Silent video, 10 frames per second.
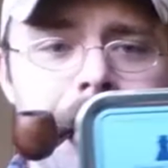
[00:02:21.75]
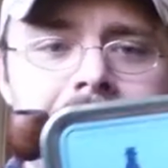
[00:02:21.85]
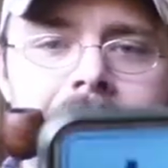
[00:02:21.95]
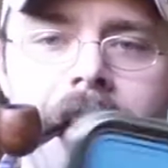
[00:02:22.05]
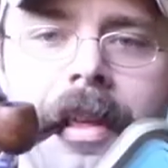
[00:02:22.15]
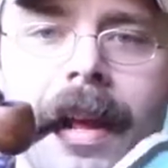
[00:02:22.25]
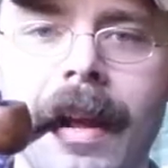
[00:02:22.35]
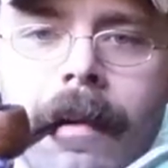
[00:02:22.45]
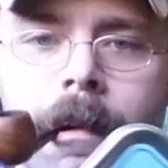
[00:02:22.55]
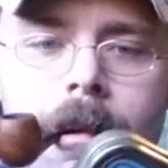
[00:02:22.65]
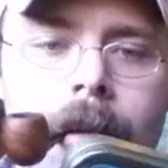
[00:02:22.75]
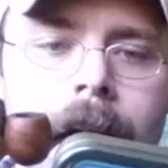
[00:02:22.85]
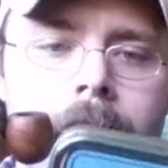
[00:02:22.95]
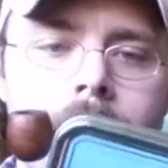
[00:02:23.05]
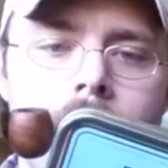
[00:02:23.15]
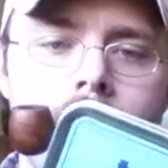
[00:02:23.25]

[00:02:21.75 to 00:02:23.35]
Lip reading: bitty little thing, right?